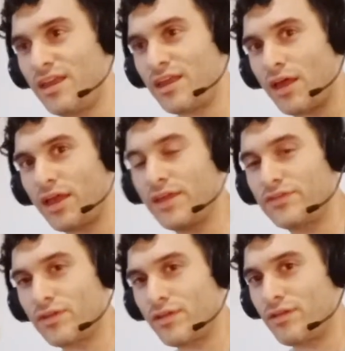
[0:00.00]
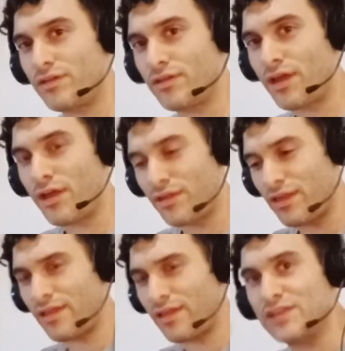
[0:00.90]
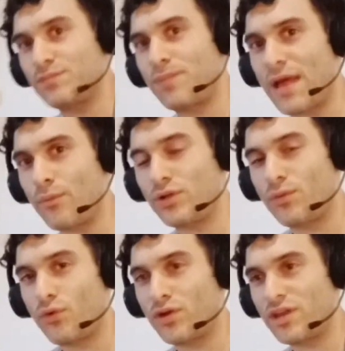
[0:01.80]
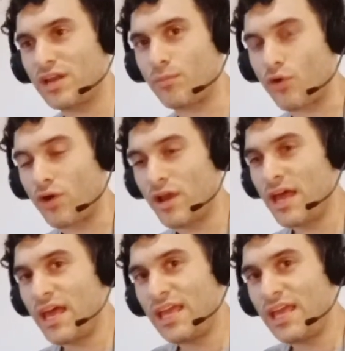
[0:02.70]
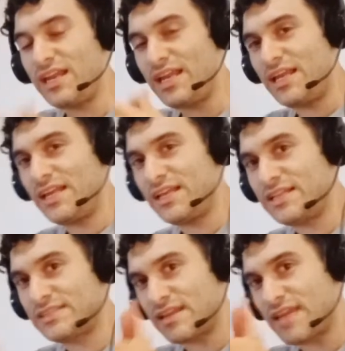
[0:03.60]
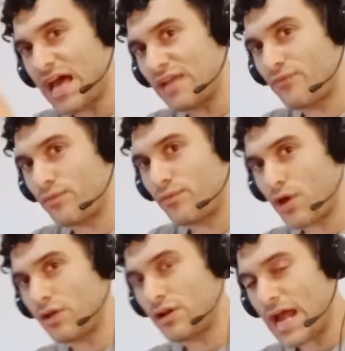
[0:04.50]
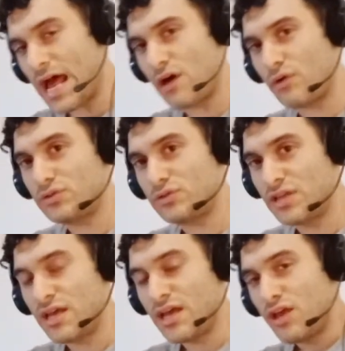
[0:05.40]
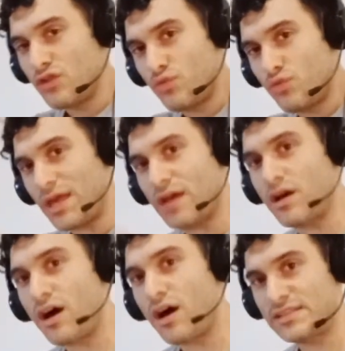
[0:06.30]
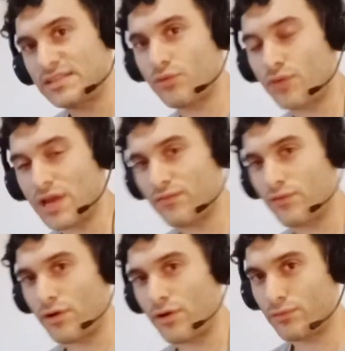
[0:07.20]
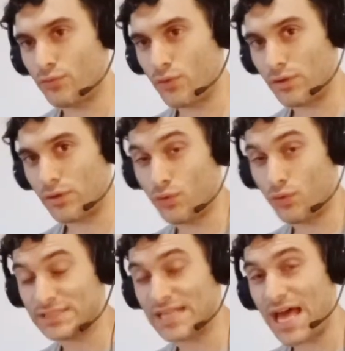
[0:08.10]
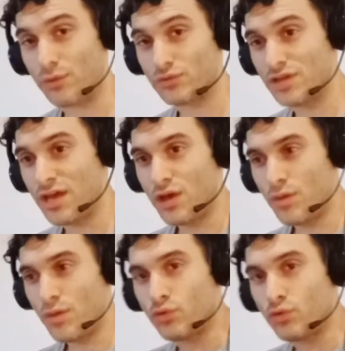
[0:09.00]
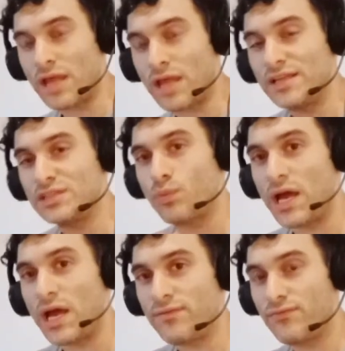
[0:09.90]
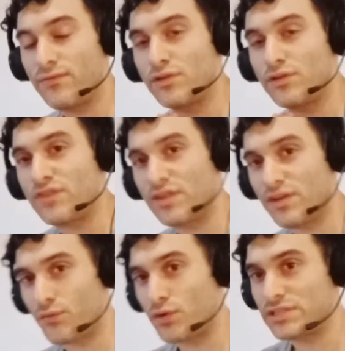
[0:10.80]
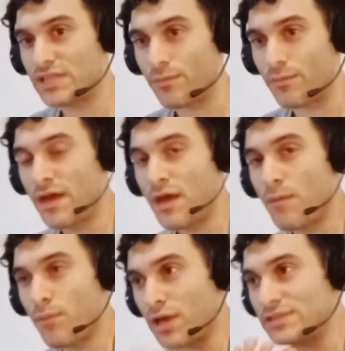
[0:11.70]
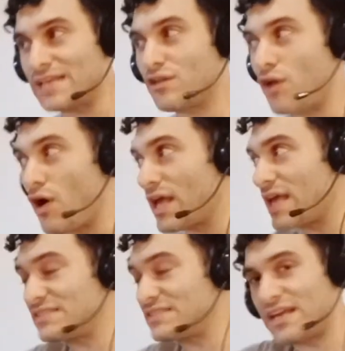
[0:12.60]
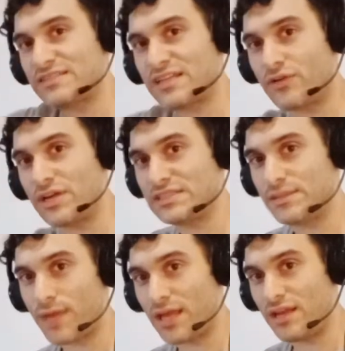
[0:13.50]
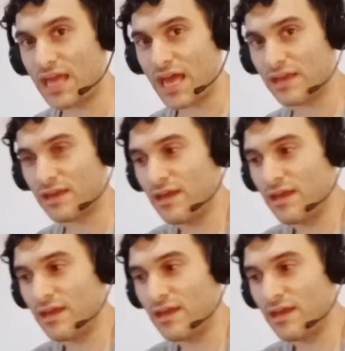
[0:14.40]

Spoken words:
his plan wouldn't work anymore. He needs the dad from the other house to be a constant threat to his house, so that his wife doesn't divorce him. Because as long as there's a crazy maniac